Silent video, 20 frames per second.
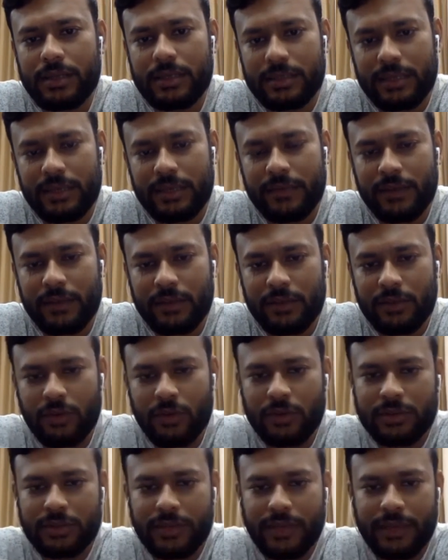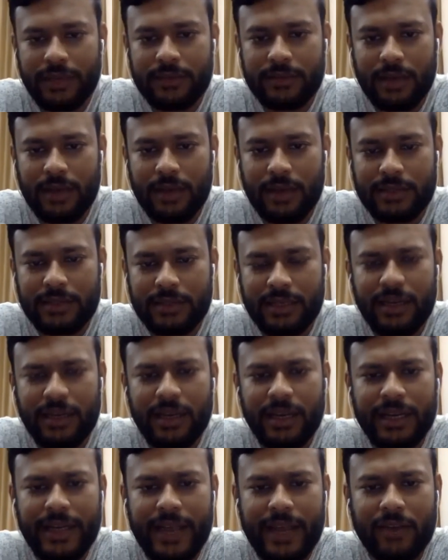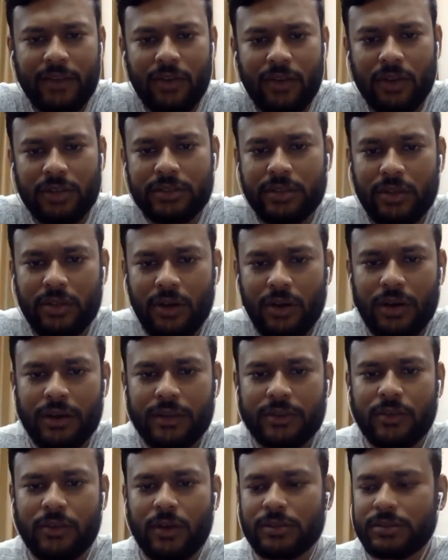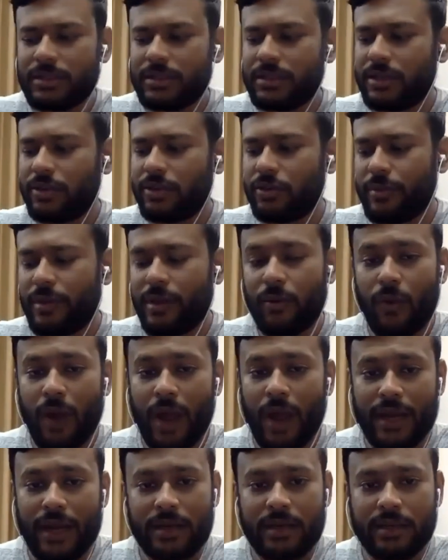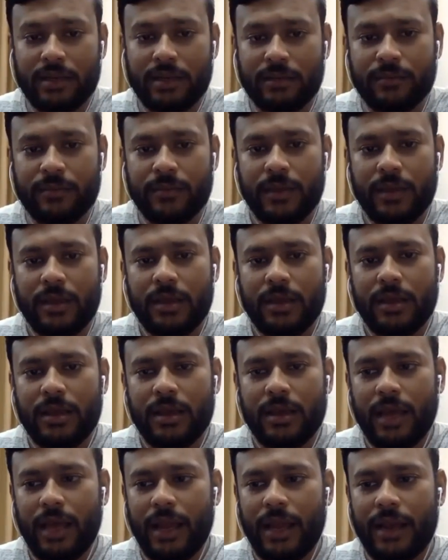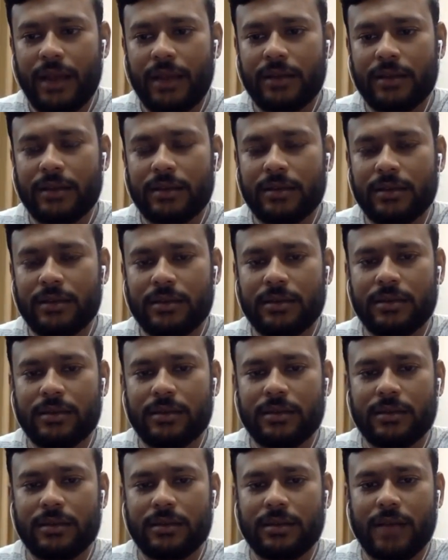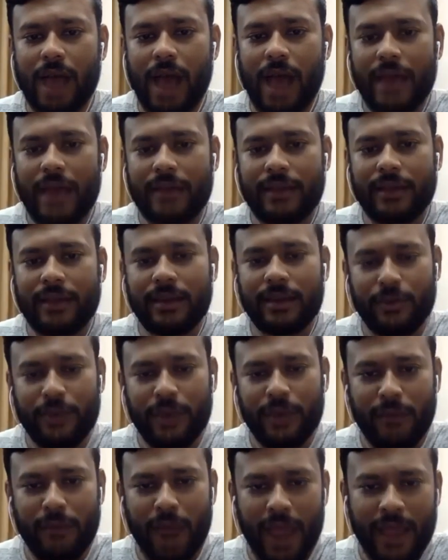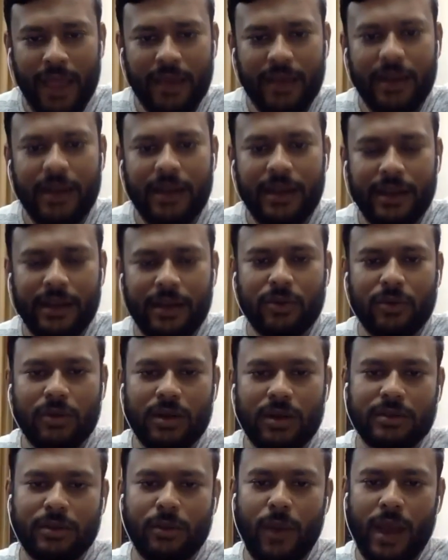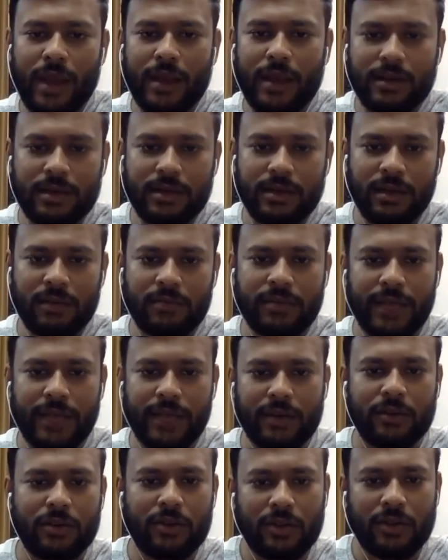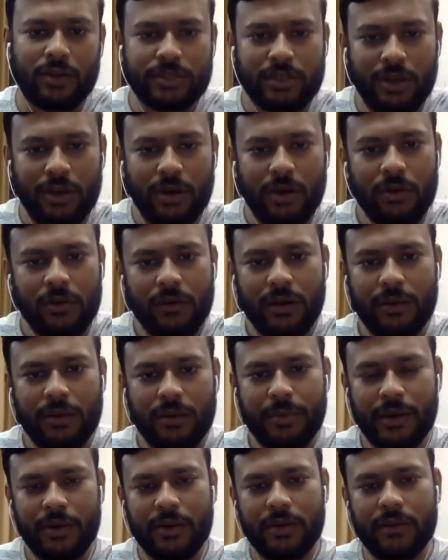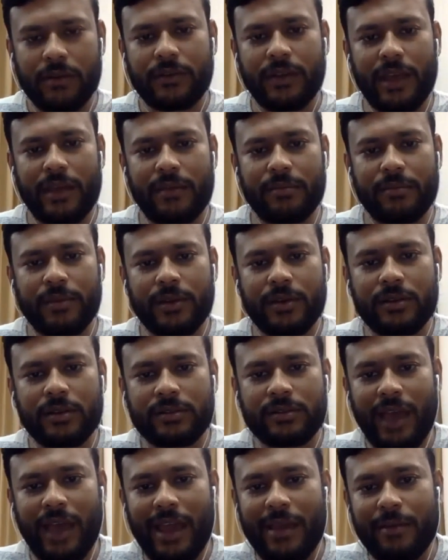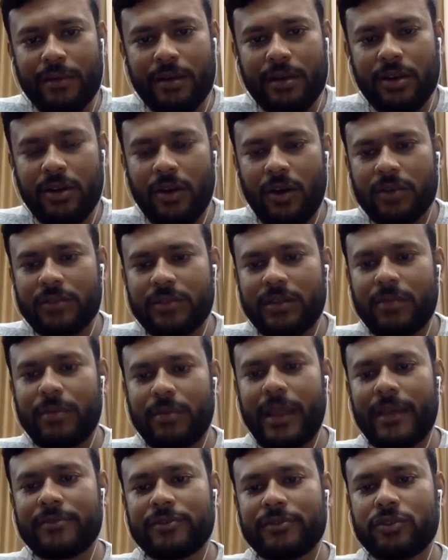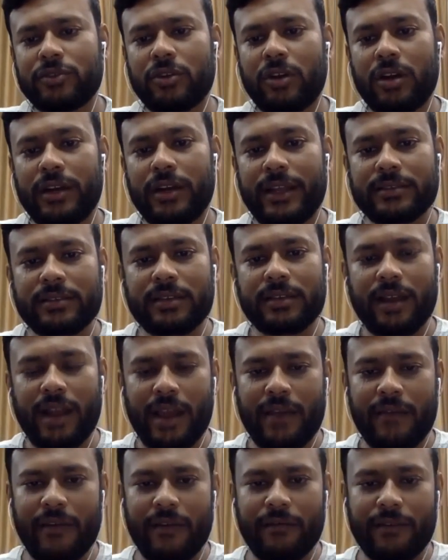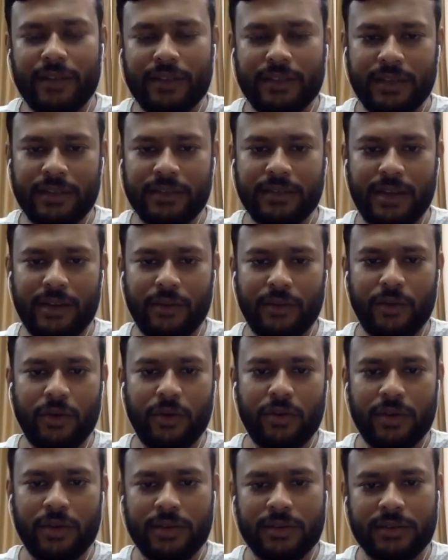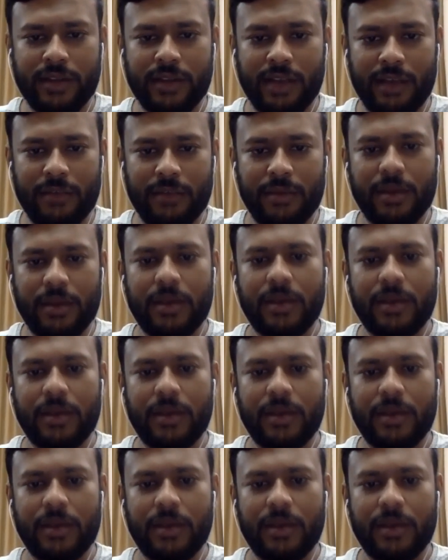even those things are generally, technology law is considered to be a wider term. And I think we are migrating towards a wider term, technology law, over a period of time, because cyber law sometimes do not describe everything that we want to describe